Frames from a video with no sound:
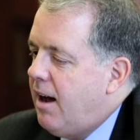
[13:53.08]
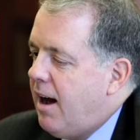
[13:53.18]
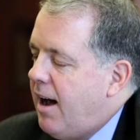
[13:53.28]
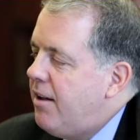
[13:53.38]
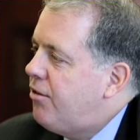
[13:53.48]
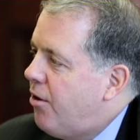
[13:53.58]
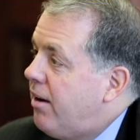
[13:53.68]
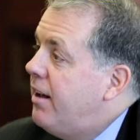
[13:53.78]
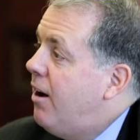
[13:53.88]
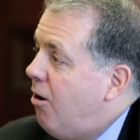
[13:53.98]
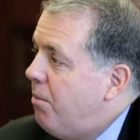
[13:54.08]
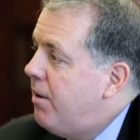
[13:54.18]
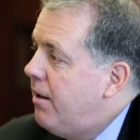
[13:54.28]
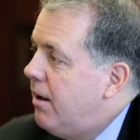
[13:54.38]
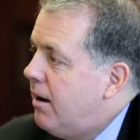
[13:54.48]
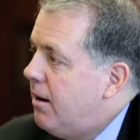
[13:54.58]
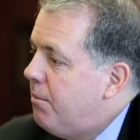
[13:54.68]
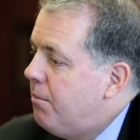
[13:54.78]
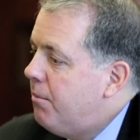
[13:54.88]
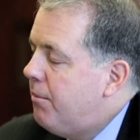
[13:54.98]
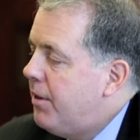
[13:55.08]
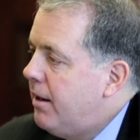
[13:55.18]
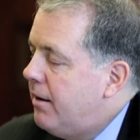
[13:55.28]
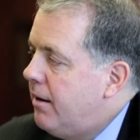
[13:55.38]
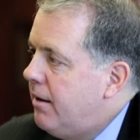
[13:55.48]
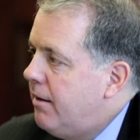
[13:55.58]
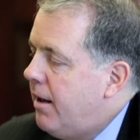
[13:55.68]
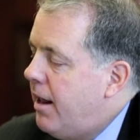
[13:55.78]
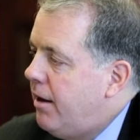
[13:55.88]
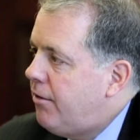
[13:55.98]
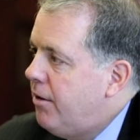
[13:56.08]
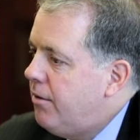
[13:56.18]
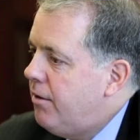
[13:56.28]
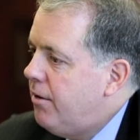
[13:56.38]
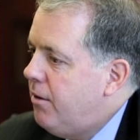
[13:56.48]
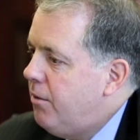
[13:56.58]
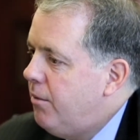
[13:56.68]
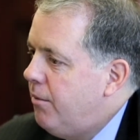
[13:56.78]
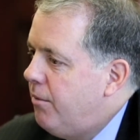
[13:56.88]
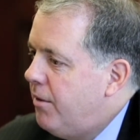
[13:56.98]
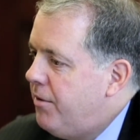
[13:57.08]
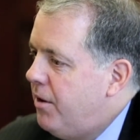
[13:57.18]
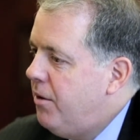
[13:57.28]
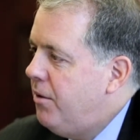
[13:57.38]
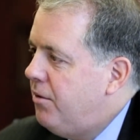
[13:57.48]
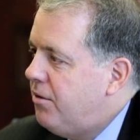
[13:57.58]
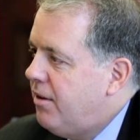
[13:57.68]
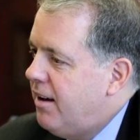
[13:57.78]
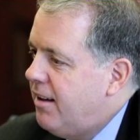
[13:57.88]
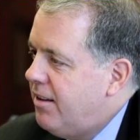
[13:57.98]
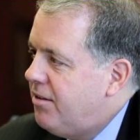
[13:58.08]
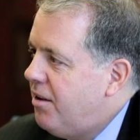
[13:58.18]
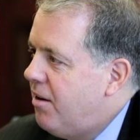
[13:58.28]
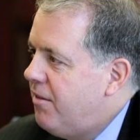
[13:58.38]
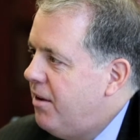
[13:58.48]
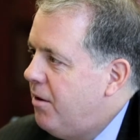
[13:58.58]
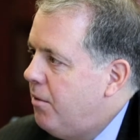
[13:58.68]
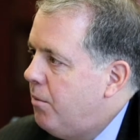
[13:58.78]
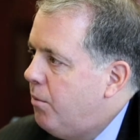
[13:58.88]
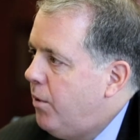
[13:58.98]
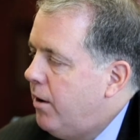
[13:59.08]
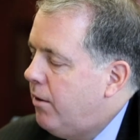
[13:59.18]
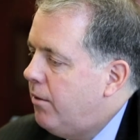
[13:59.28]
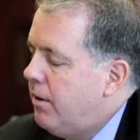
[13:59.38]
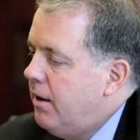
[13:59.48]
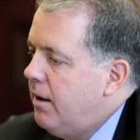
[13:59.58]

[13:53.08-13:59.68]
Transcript: I certainly hope that any student who reviews this interview will,